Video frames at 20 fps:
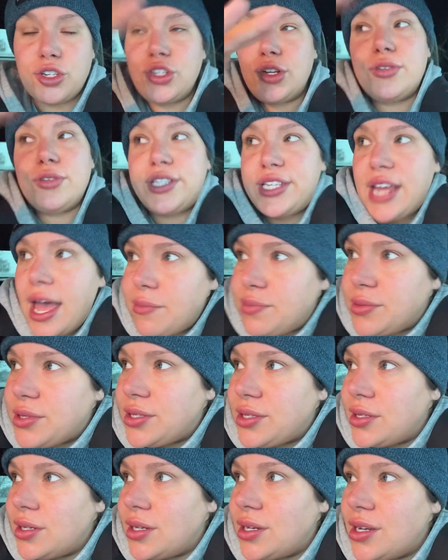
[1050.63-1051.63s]
no
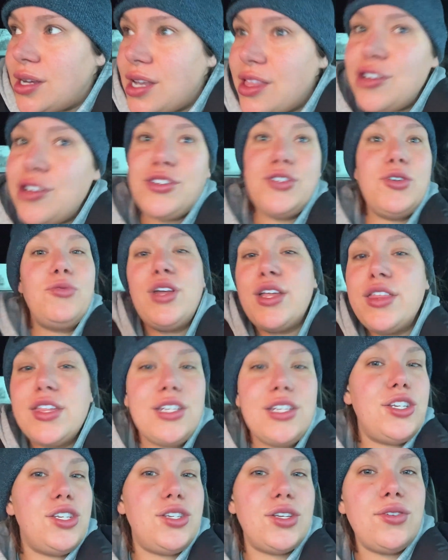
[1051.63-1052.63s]
steps. There's
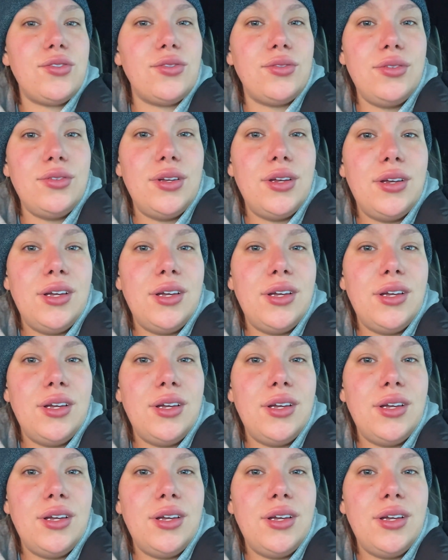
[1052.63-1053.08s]
nothing to do.